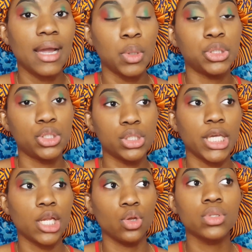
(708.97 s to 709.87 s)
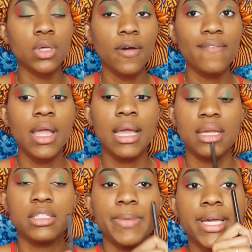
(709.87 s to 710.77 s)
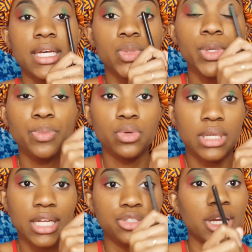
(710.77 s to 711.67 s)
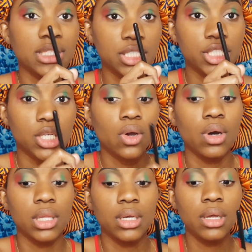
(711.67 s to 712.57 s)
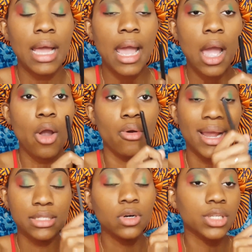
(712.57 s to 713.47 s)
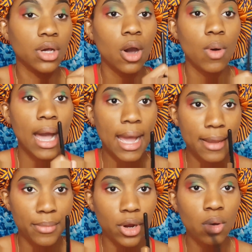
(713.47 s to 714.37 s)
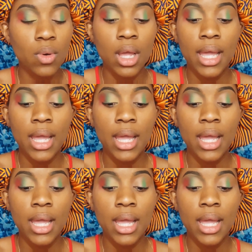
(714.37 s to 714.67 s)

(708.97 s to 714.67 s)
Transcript: I want you to take note of, is because we put that transition color right under our eyebrow,